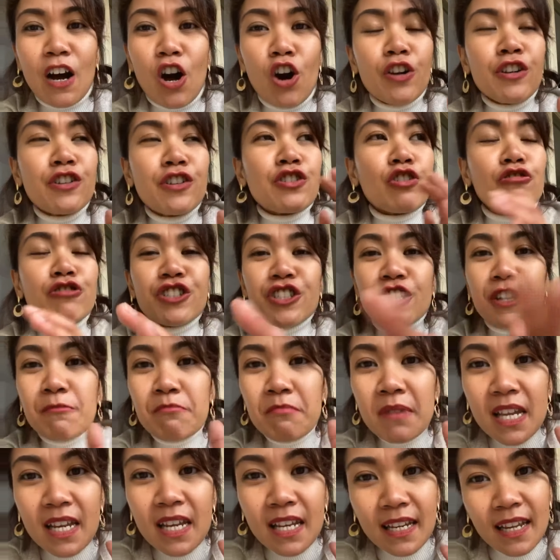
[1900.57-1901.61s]
on social
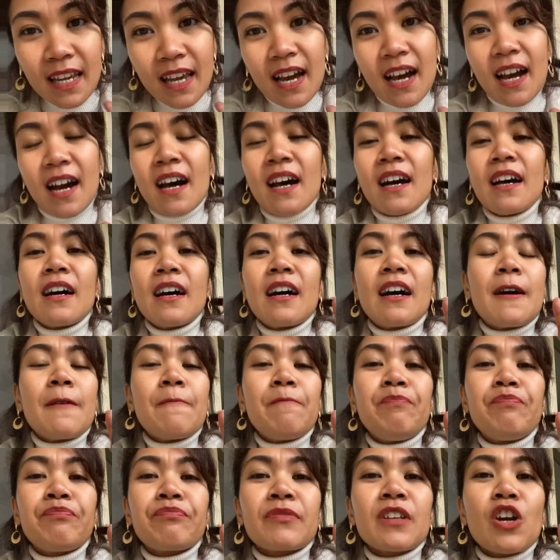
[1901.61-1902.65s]
media,
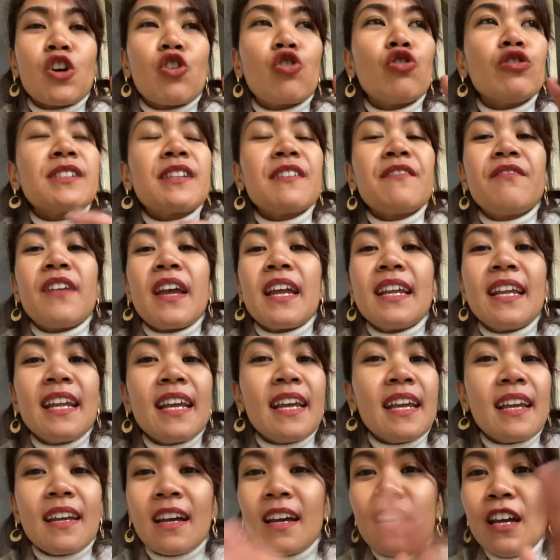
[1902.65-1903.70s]
um,
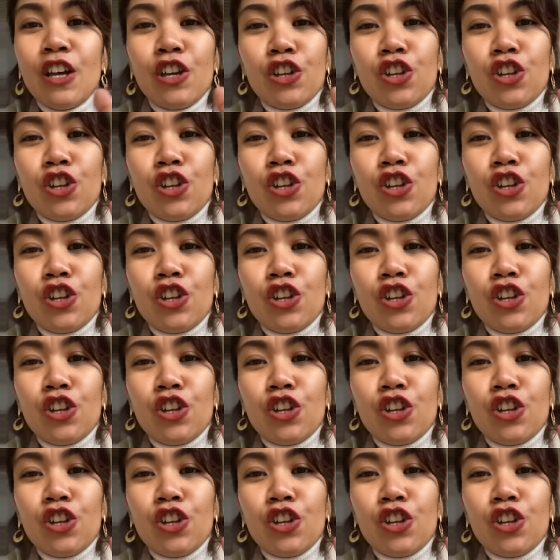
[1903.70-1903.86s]
cultivating,